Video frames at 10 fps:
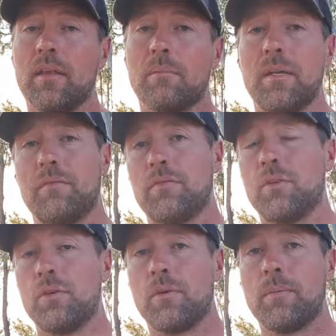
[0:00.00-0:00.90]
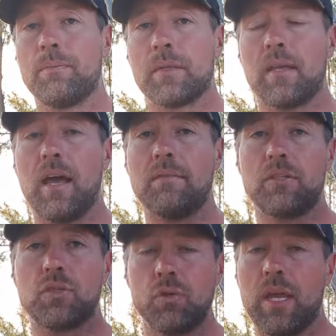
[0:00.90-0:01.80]
But if you have
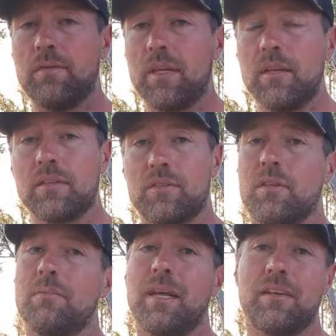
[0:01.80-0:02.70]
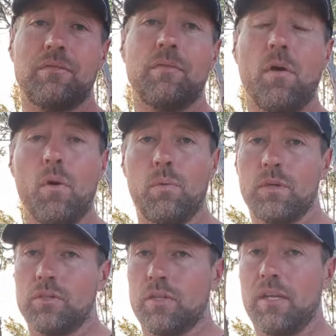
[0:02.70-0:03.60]
it too heavy, it's going to make it far
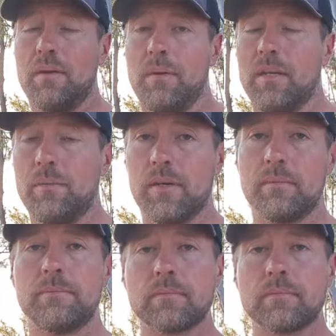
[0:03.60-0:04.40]
worse to get up anyway.